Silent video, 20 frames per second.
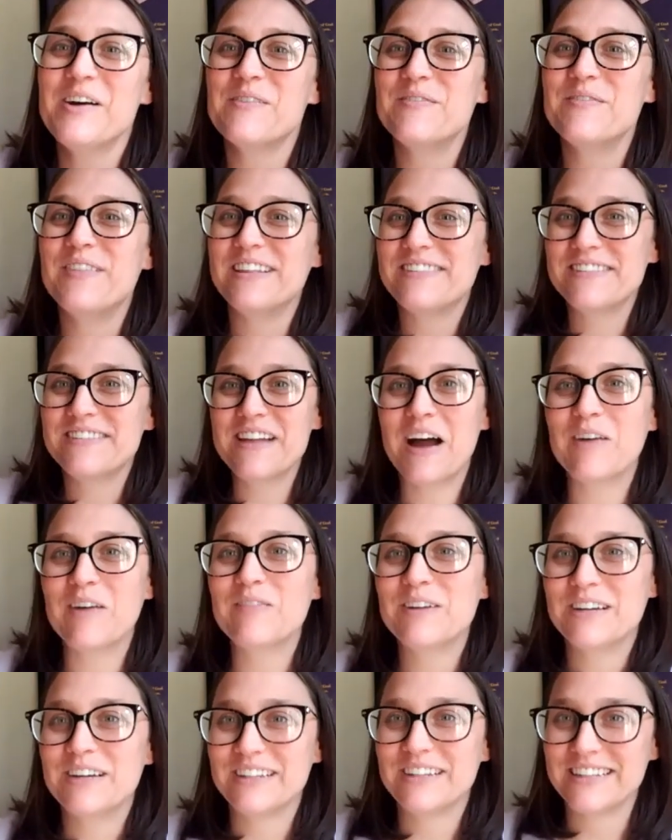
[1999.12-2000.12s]
That's not
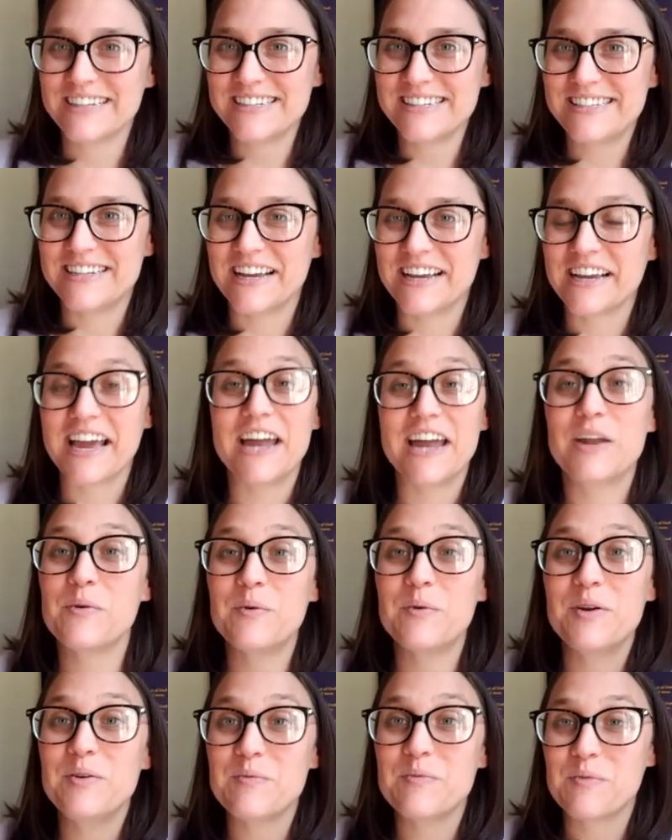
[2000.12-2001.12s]
realistic, and it
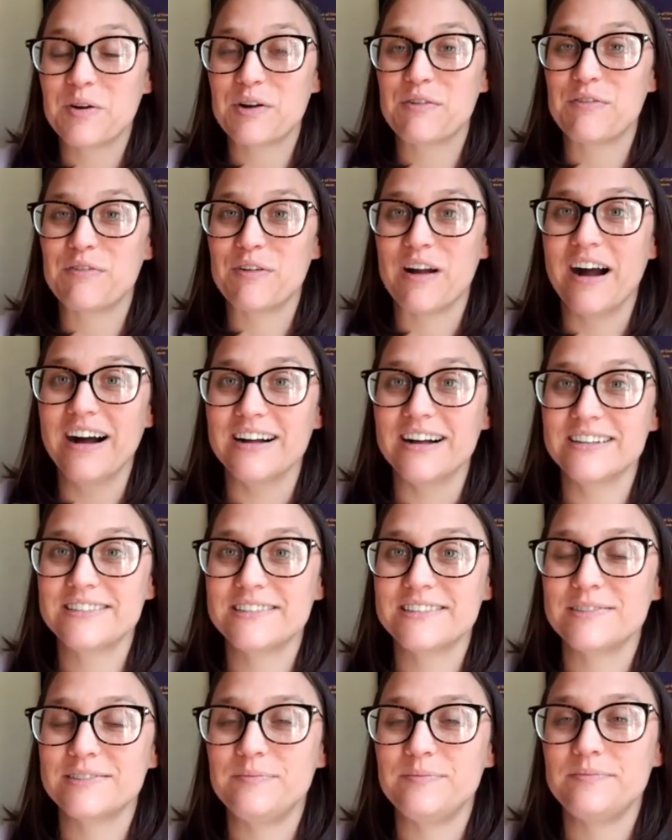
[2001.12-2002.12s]
wouldn't work for
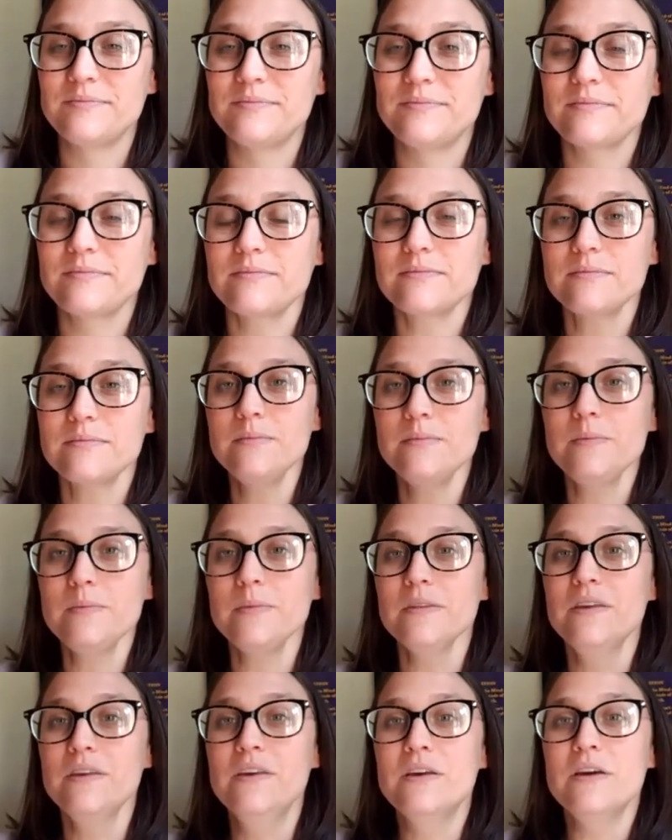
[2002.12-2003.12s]
us.
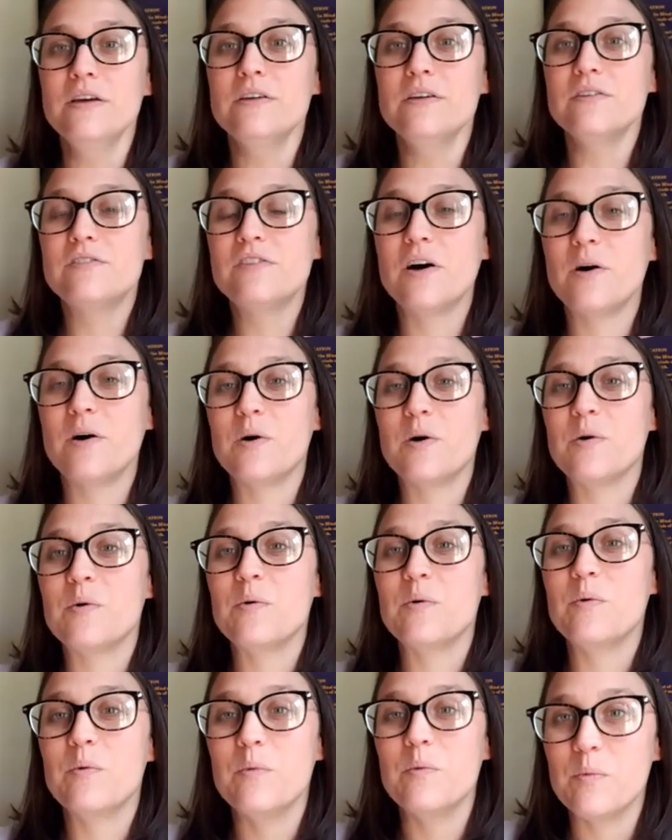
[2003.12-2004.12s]
So
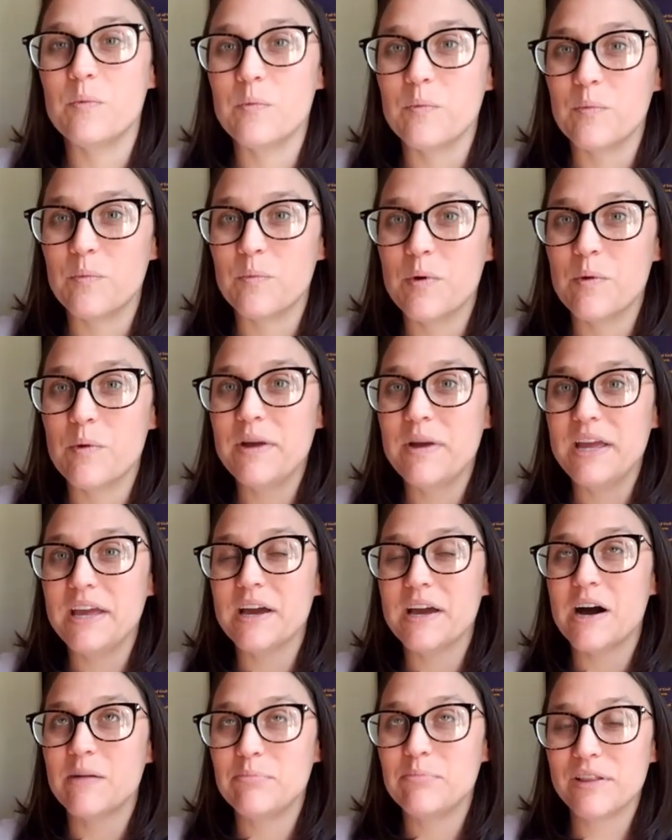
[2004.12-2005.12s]
when we
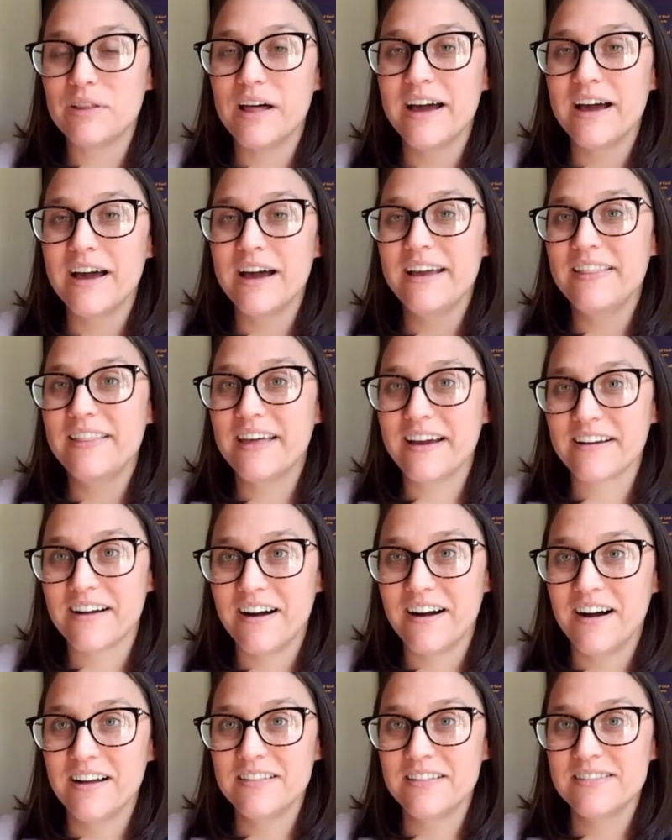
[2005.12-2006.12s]
apply that
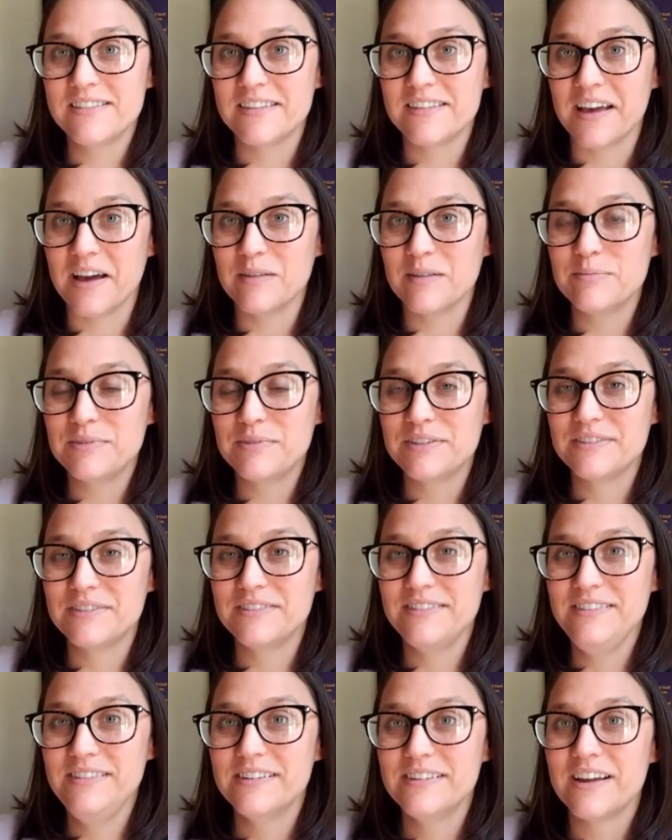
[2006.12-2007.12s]
concept
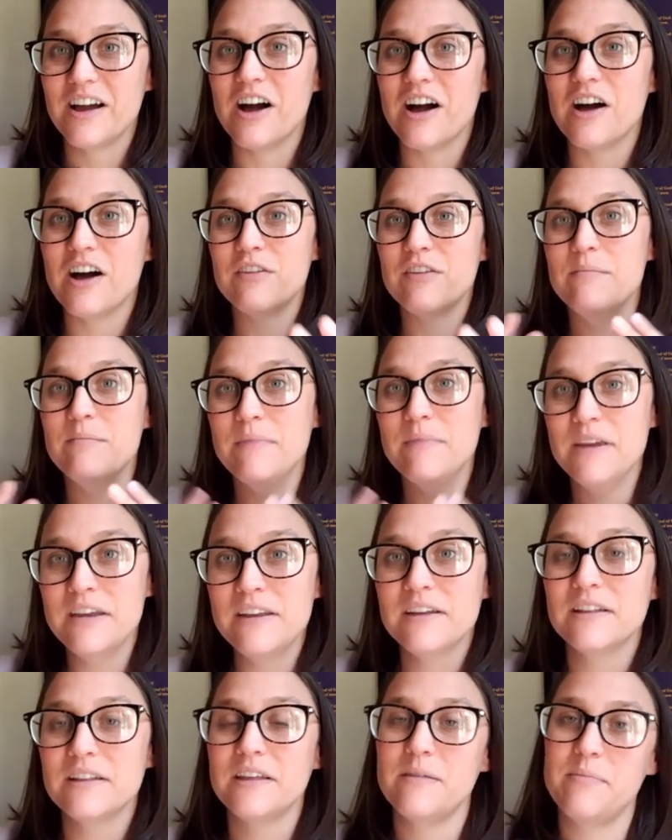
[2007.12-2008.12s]
of
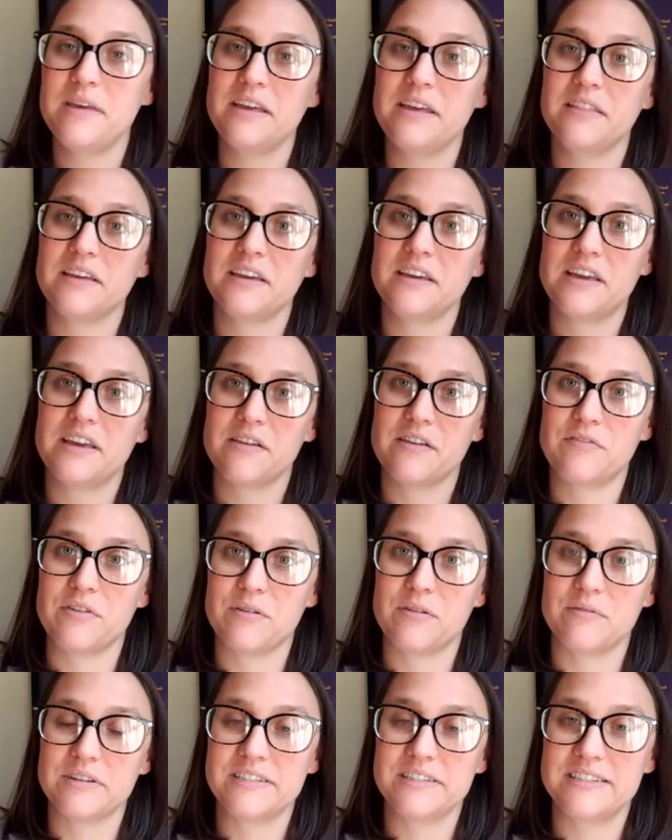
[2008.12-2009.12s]
immediately being the giver
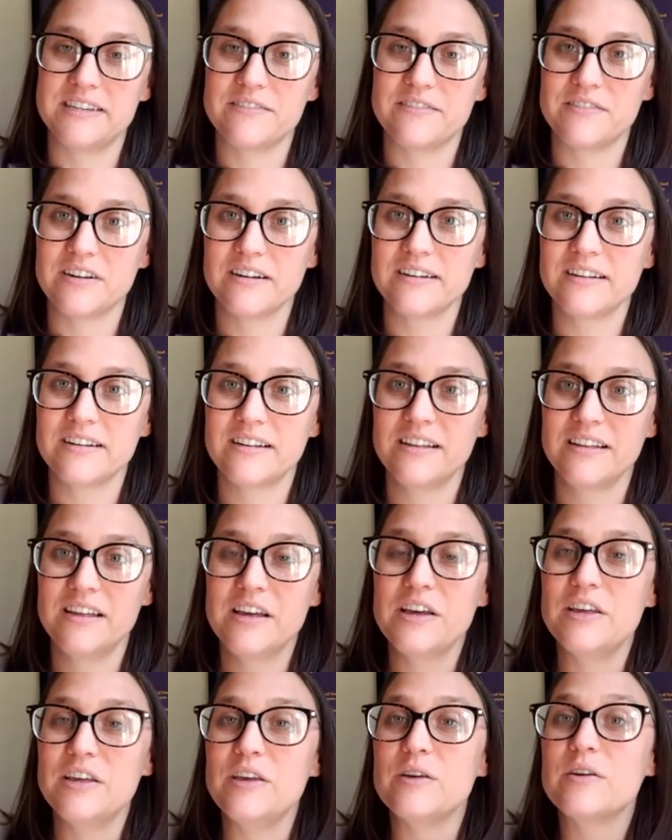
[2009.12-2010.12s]
and receiver,
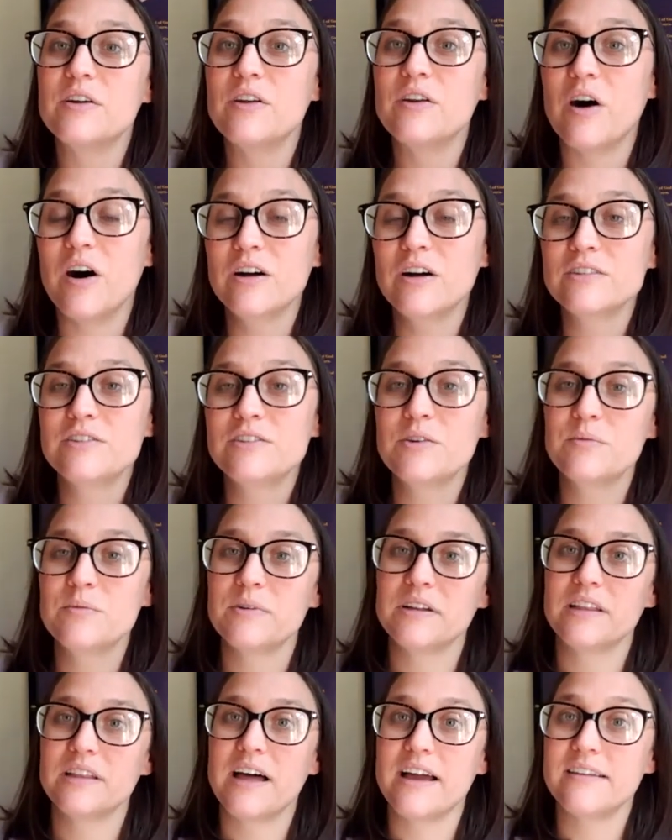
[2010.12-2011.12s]
you can also
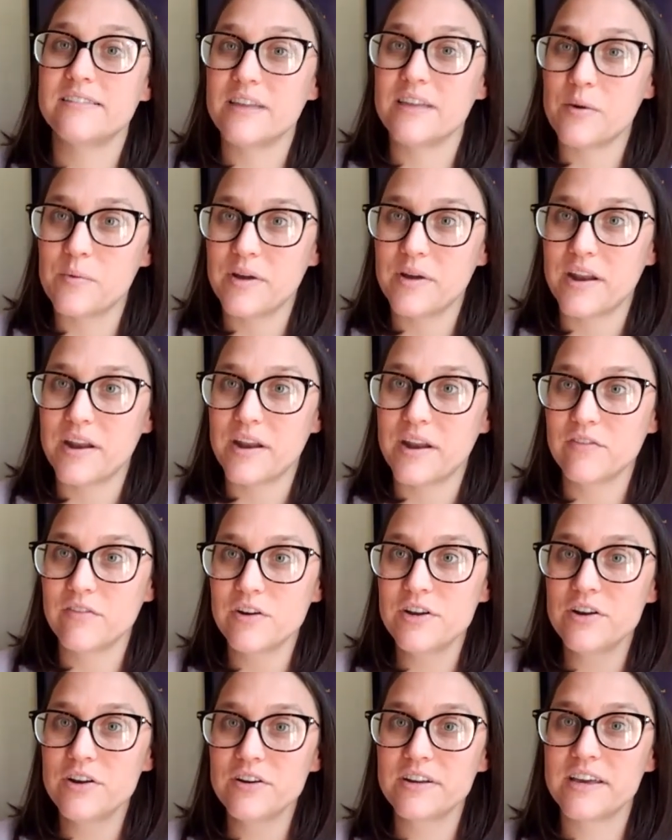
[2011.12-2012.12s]
realize that whatever
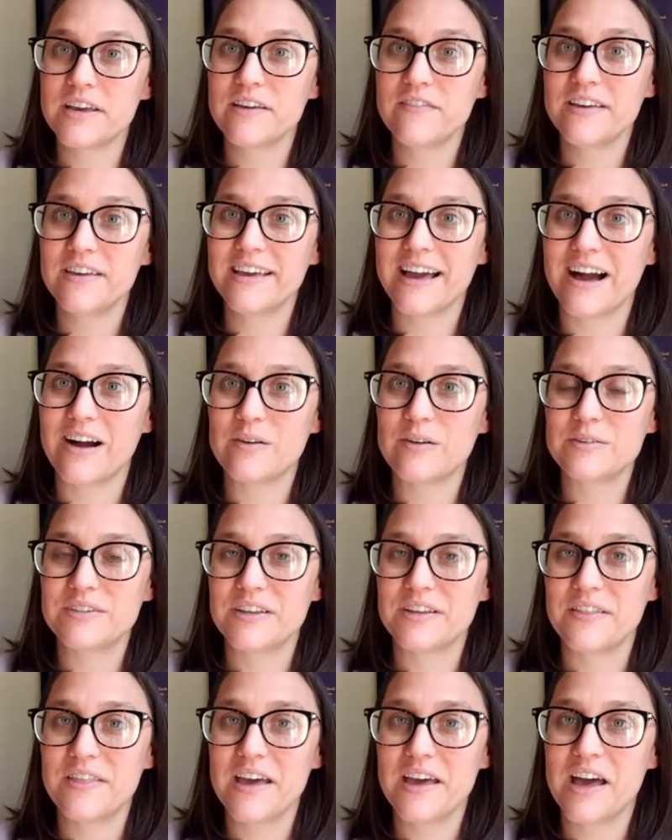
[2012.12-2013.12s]
you're giving out
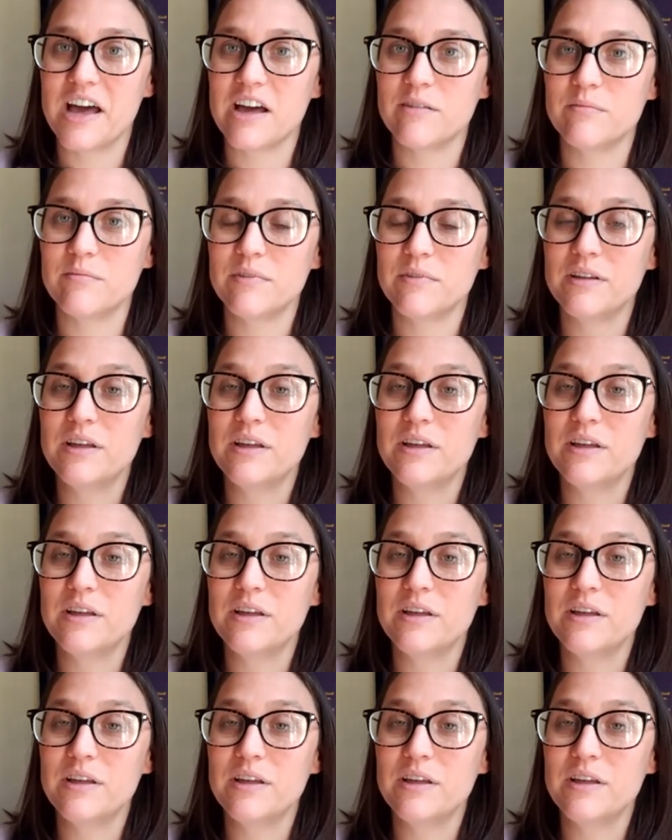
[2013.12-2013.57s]
to them,